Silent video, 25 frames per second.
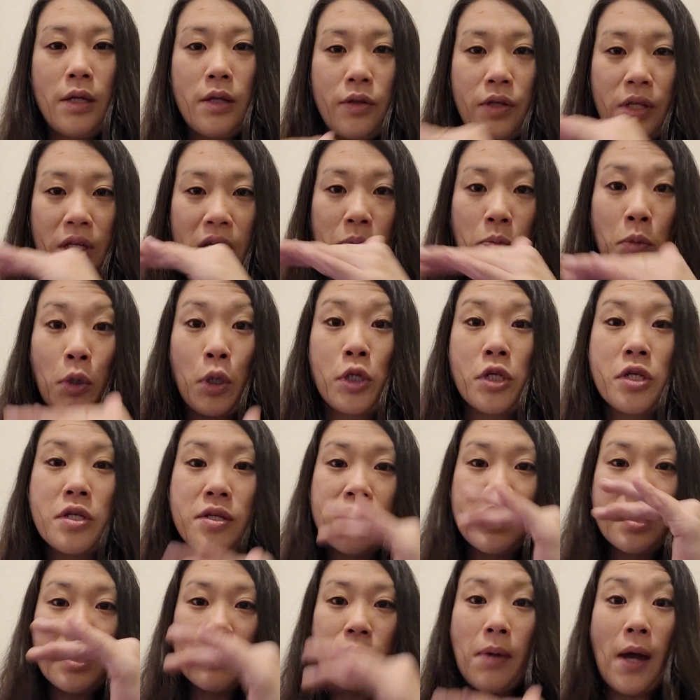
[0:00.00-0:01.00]
the
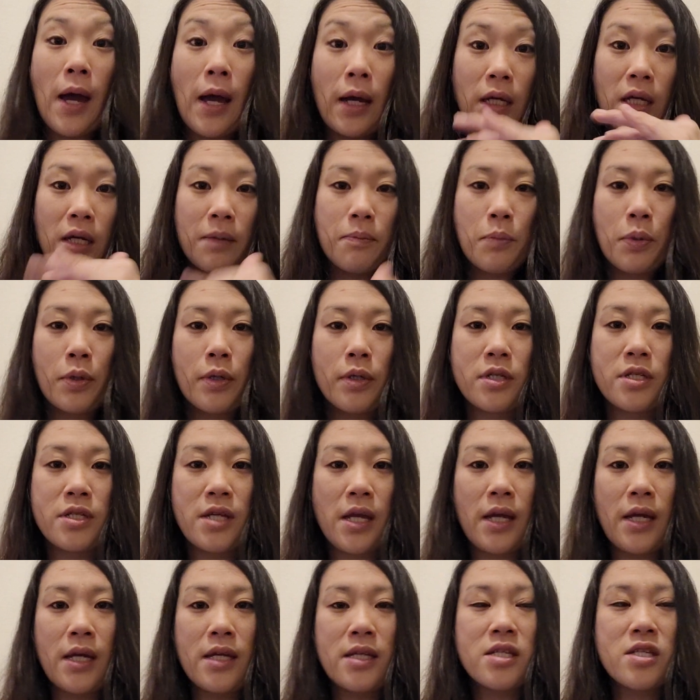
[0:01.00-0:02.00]
emergency backup per
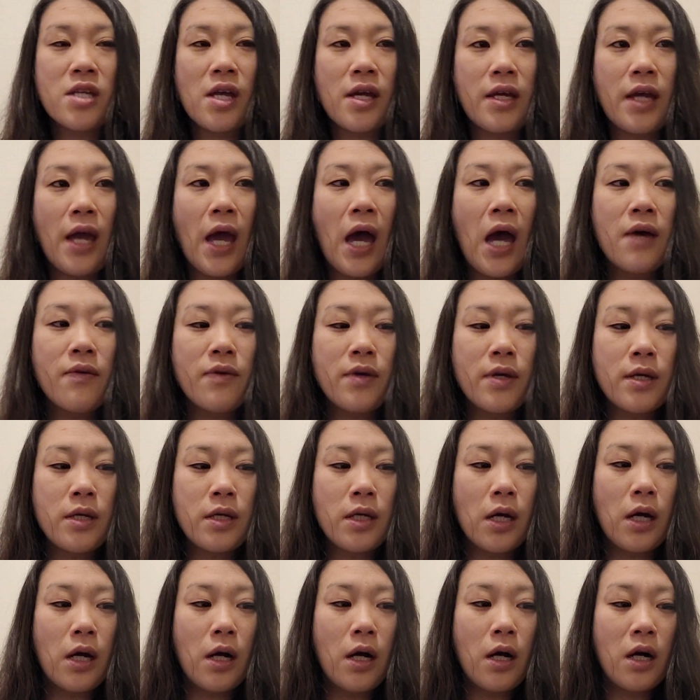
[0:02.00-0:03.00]
se. It's like
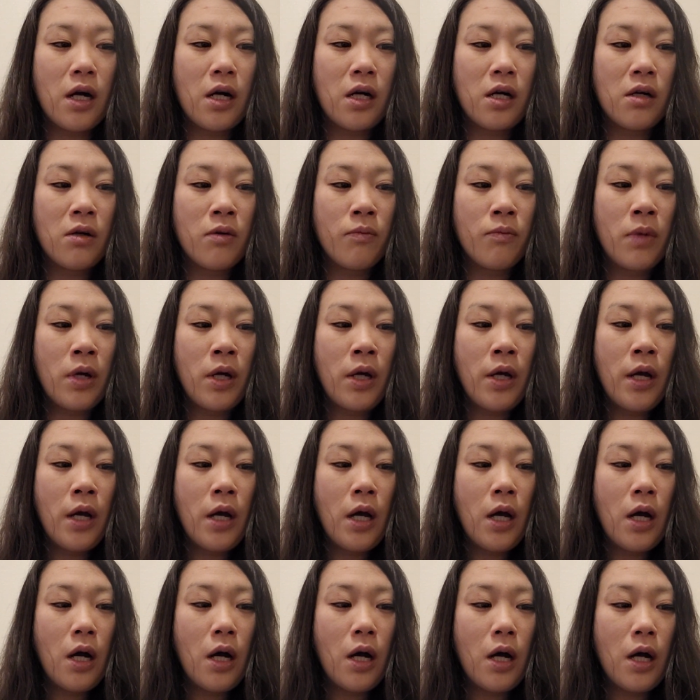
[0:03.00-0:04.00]
having a
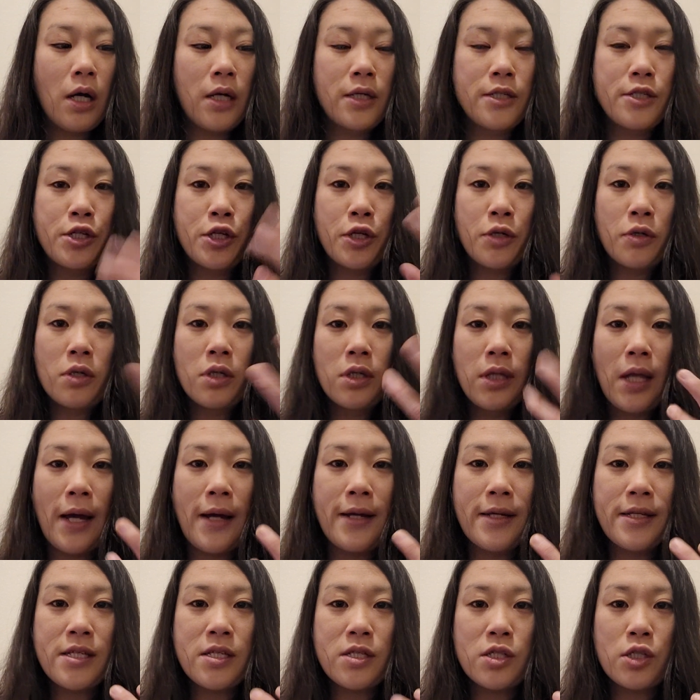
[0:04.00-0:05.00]

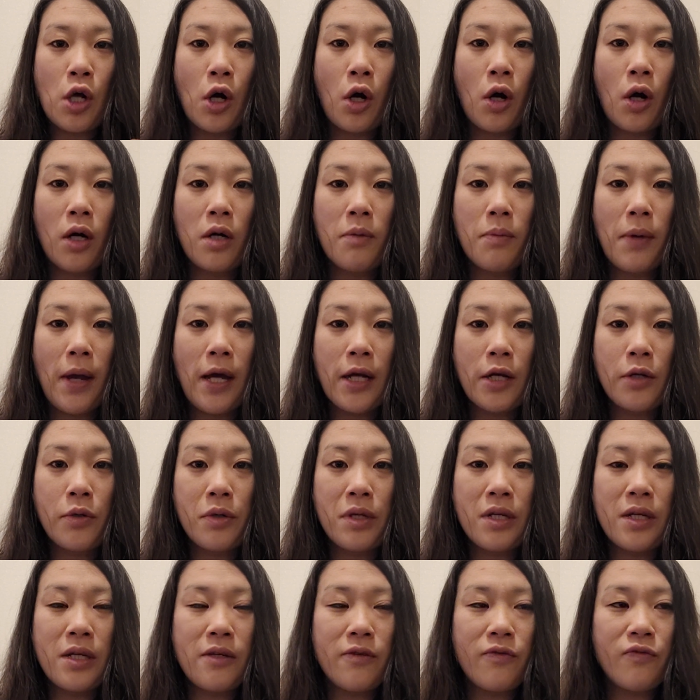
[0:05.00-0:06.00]
Duralast car
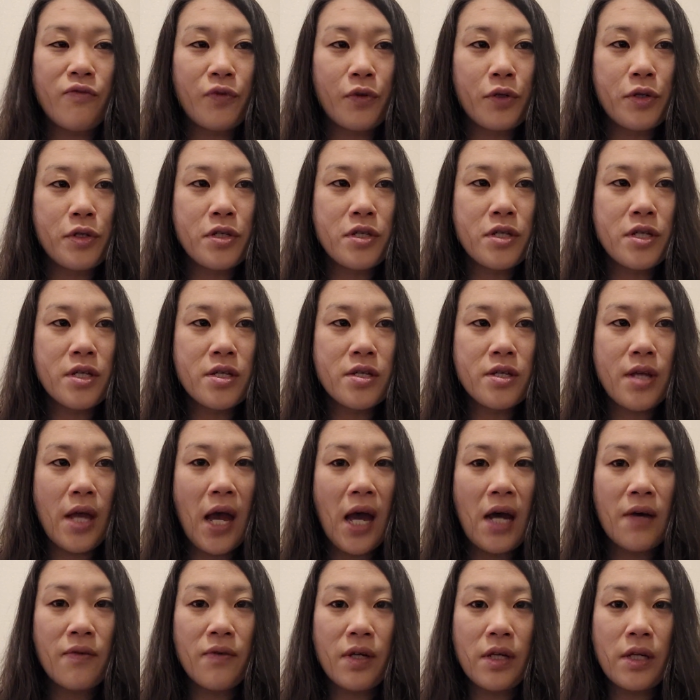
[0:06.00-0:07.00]
battery versus
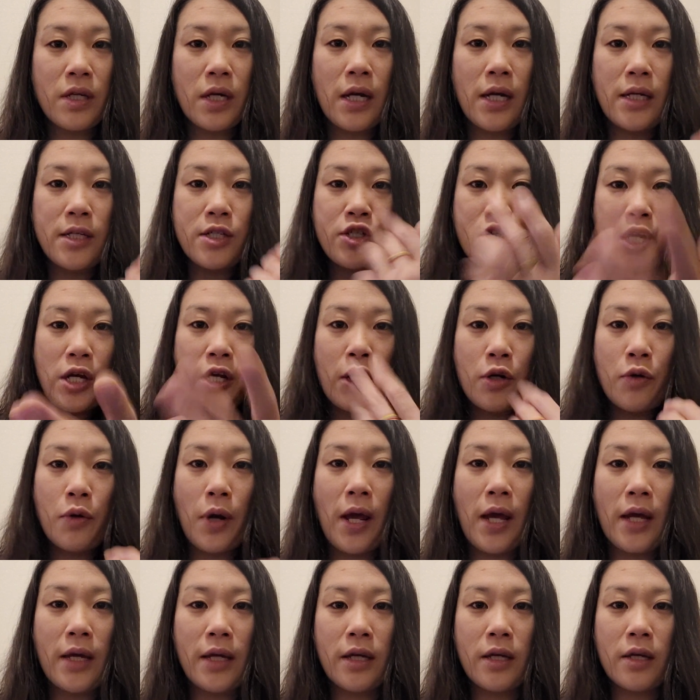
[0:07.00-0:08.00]
having a
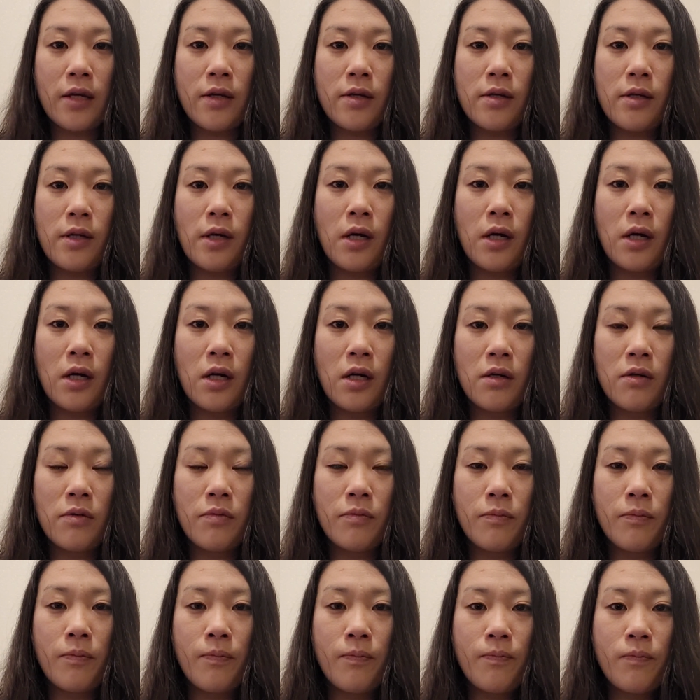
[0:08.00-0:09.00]
Generac
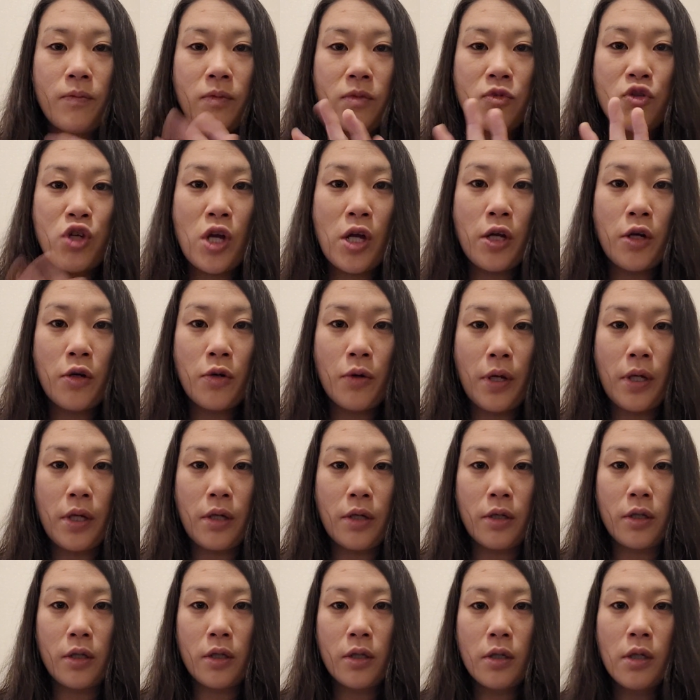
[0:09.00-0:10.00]

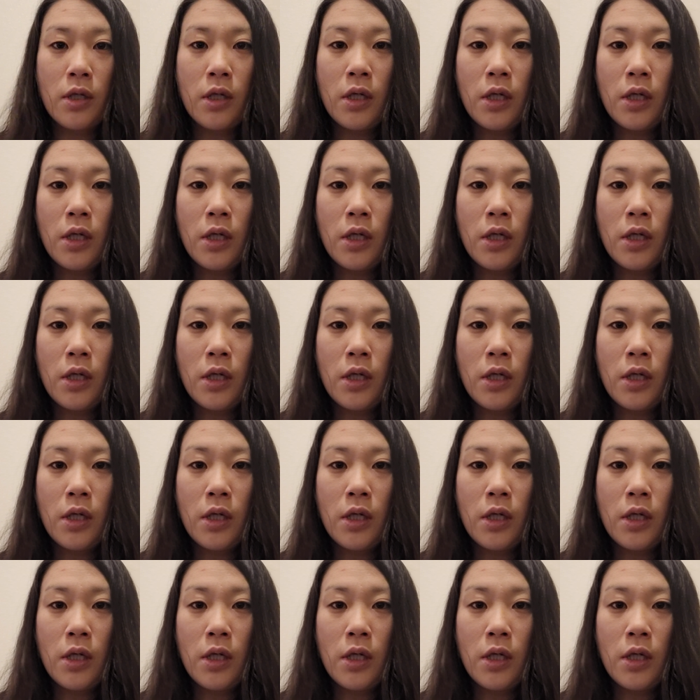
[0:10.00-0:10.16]
generator.